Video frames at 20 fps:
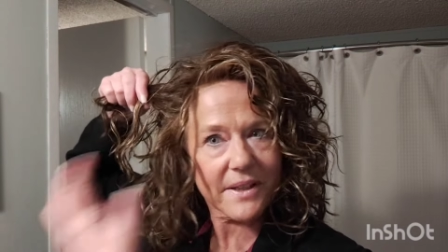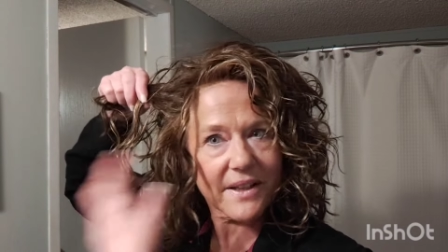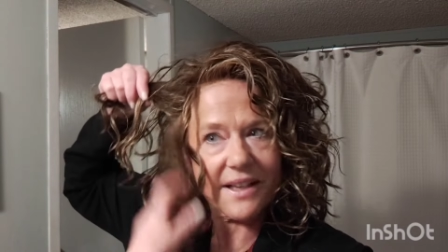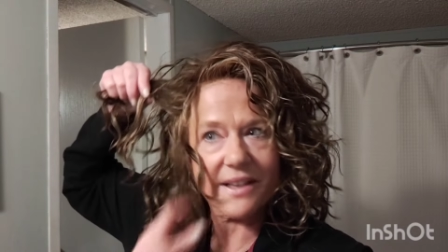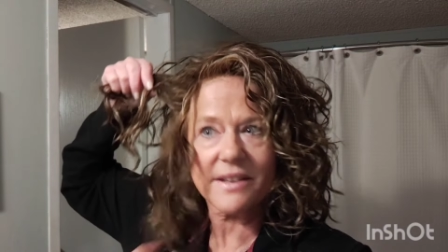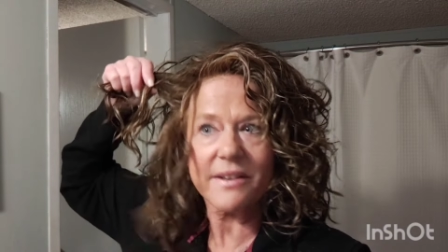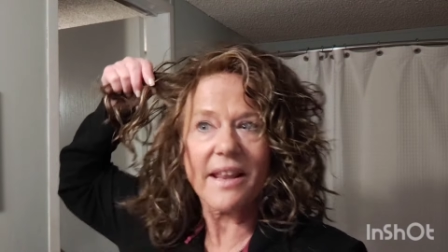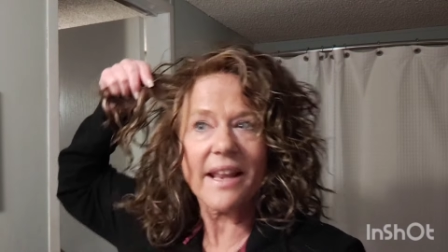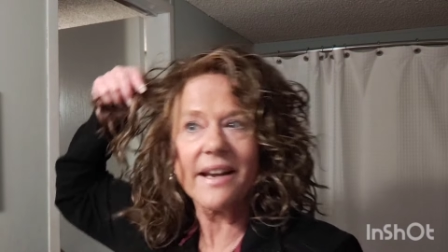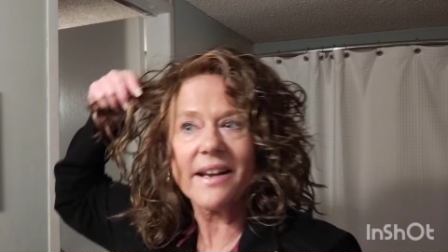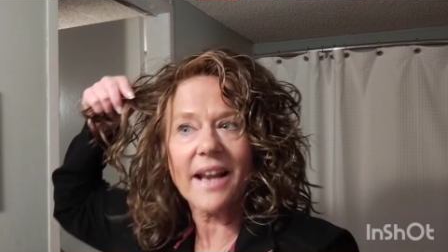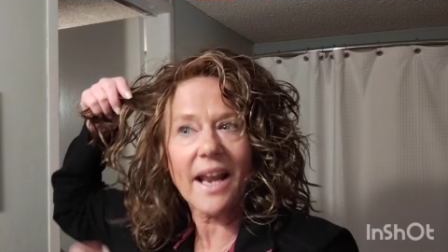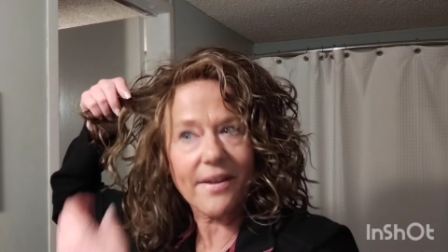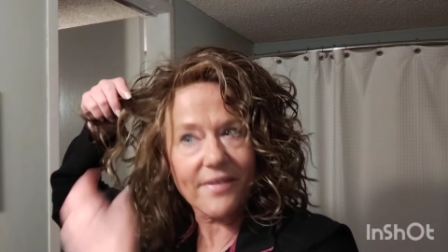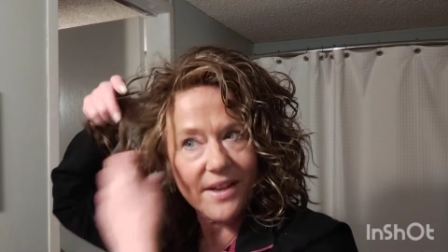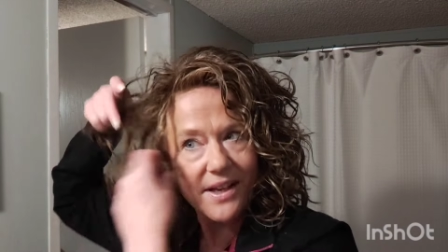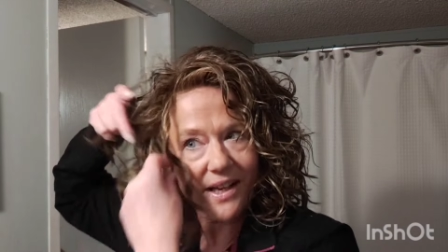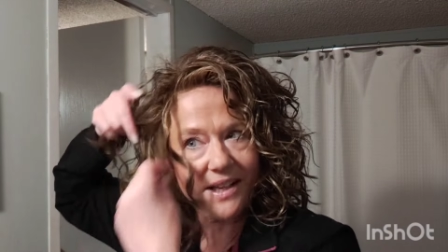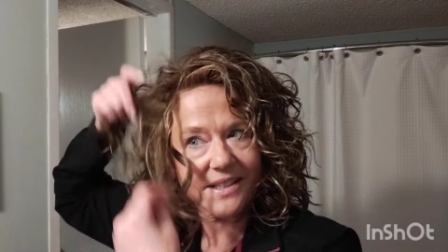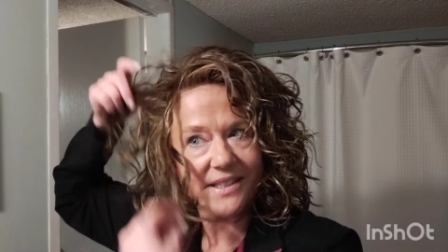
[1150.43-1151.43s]
Like, they didn't have
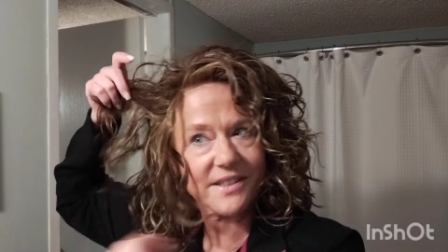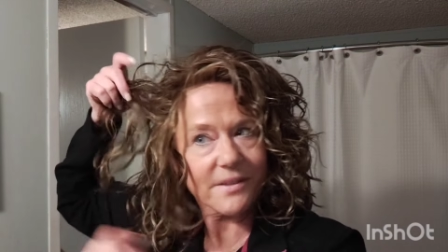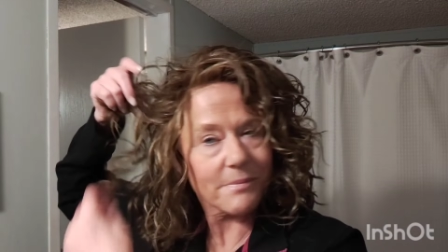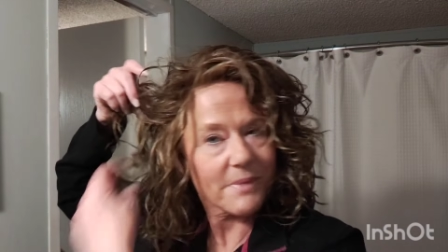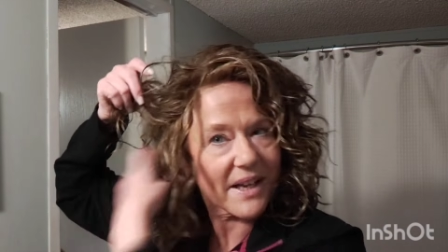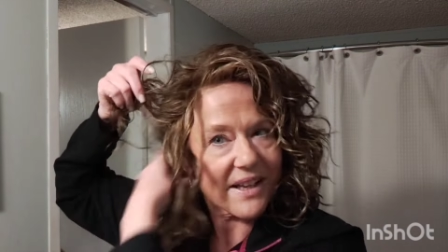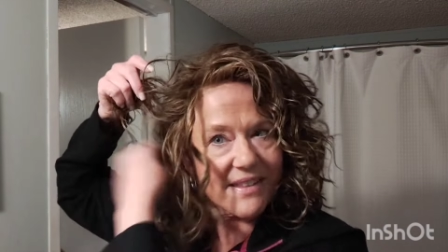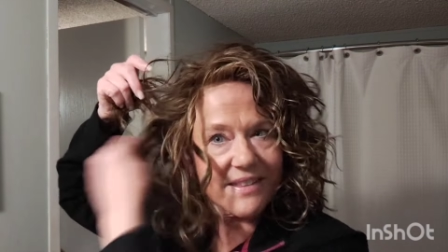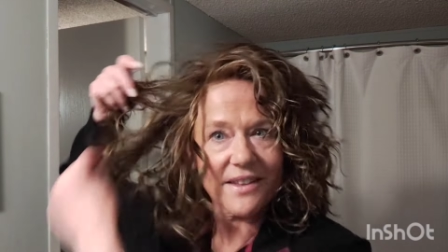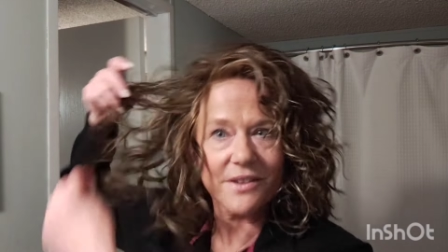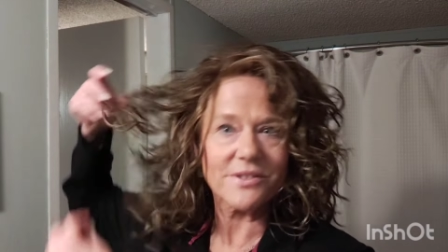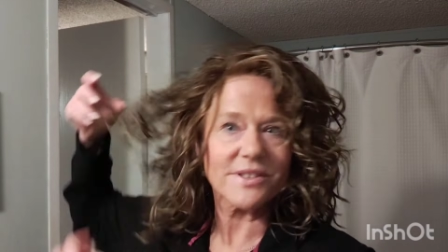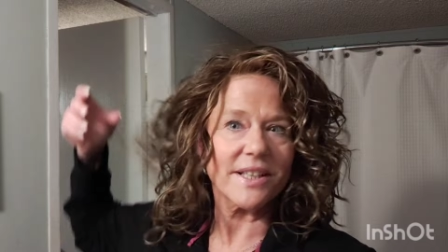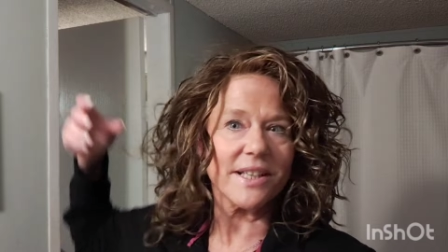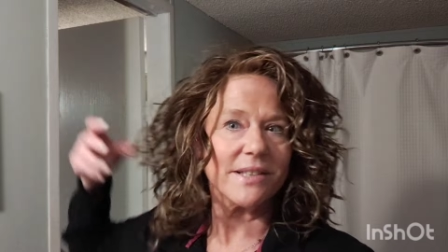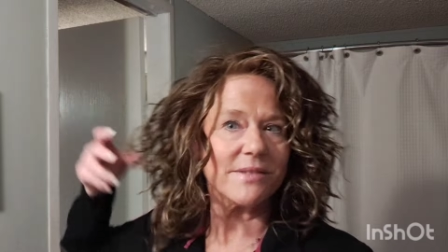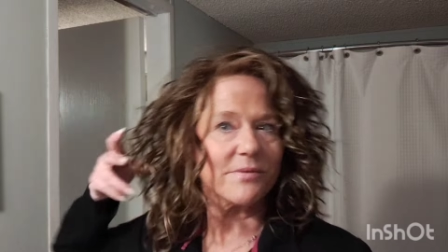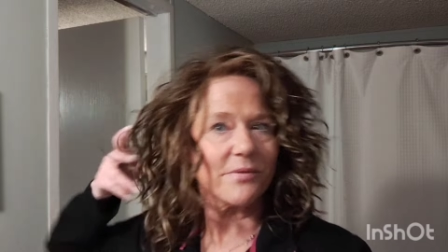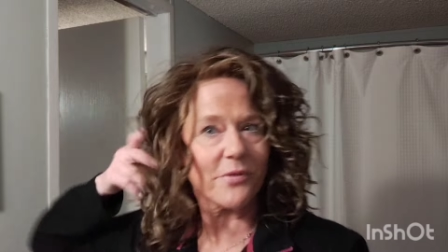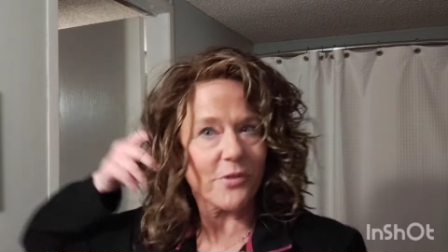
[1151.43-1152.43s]
that kind of stuff back in those
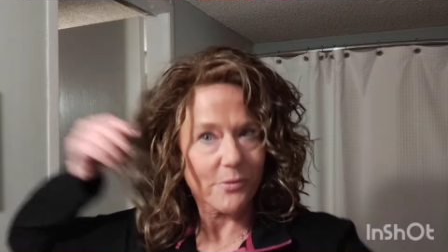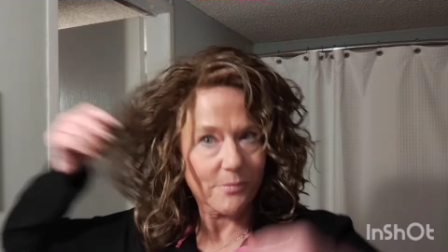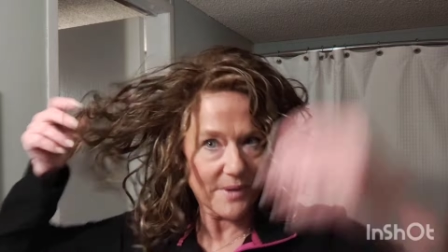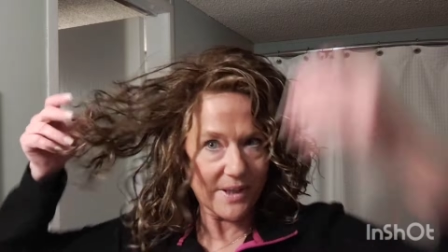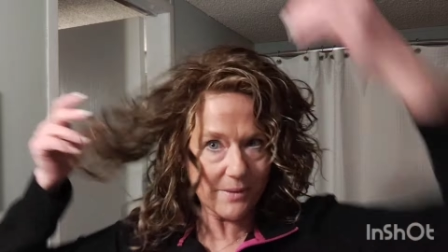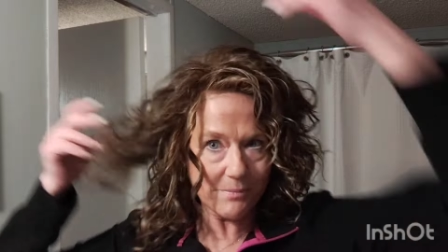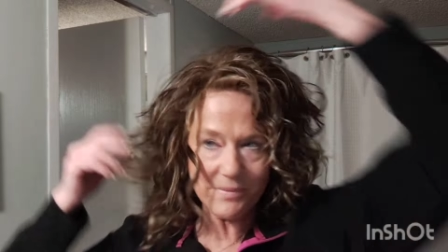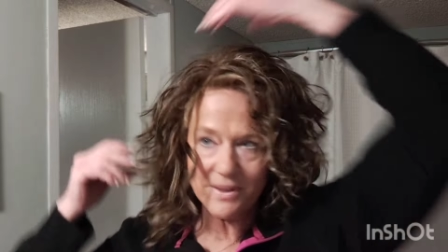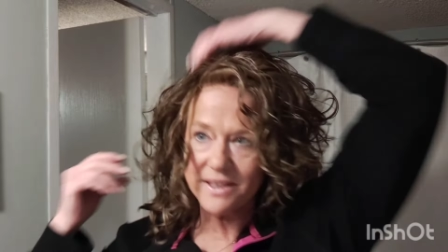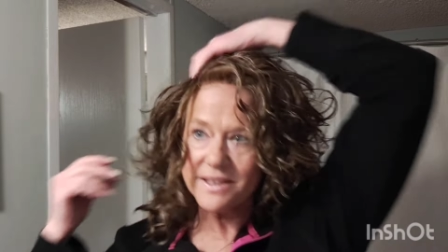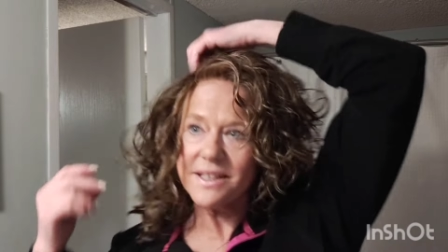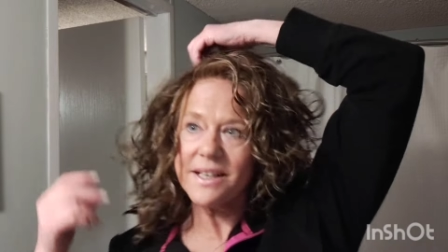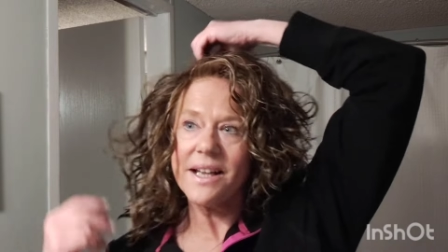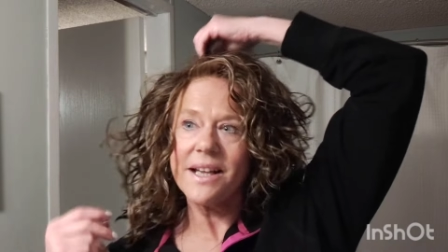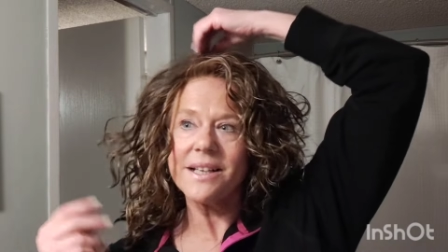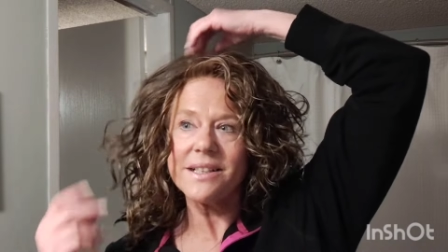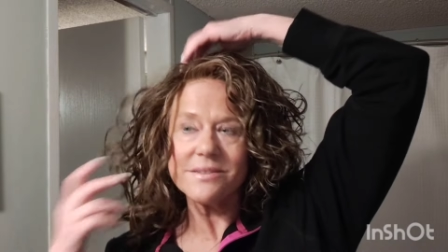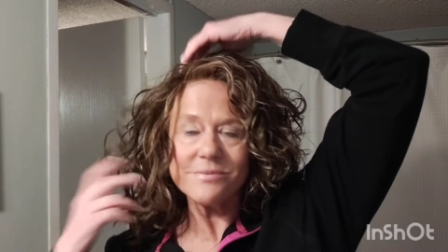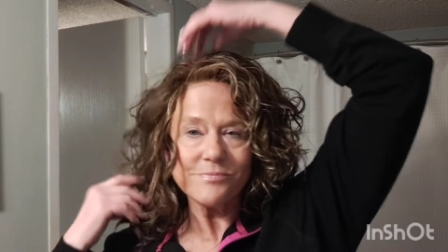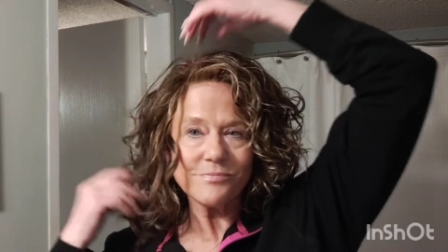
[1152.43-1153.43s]
days for me, but
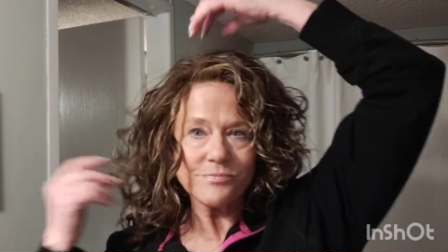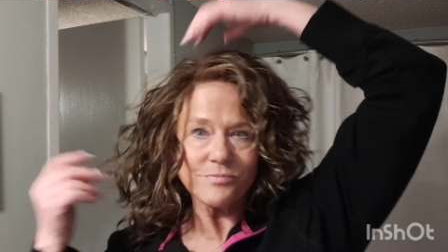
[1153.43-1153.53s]
uh,